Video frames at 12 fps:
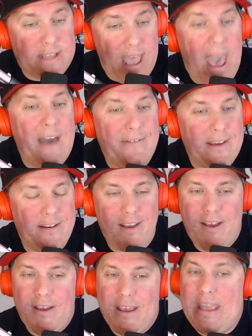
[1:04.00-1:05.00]
used to have it.
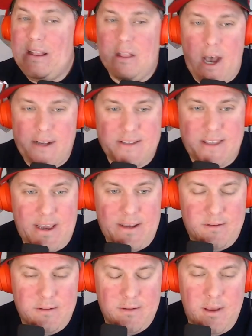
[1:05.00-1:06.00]
He lost that.
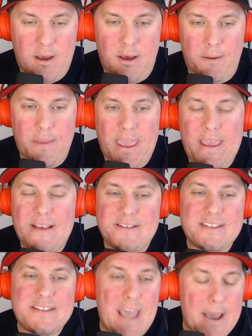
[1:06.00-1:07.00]
Um, his
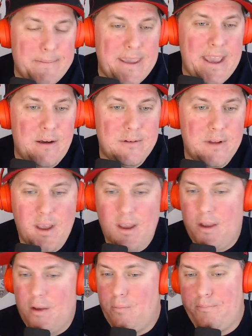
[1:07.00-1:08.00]
snap count
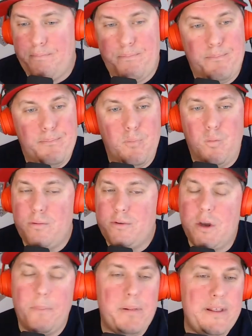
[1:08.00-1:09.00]

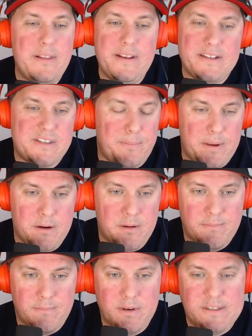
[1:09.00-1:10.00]
completely disappeared
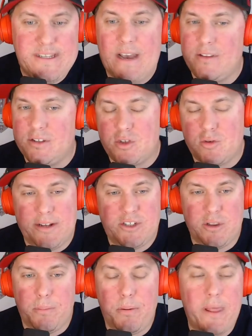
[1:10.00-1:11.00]
down the
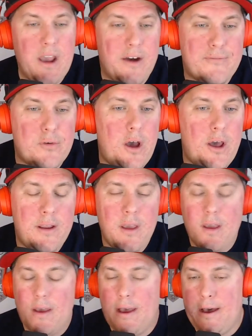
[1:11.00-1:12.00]
stretch in the playoff run,
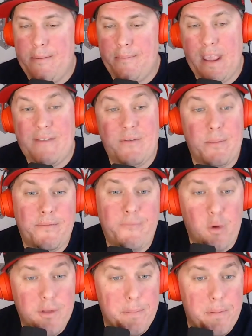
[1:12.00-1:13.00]
um, even
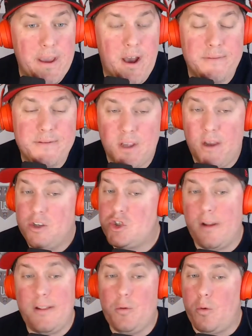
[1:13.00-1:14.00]
before the playoffs.
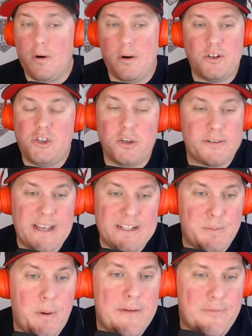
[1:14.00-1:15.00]
Charlie Woerner took that
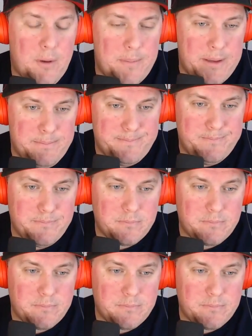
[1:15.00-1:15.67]
spot from him.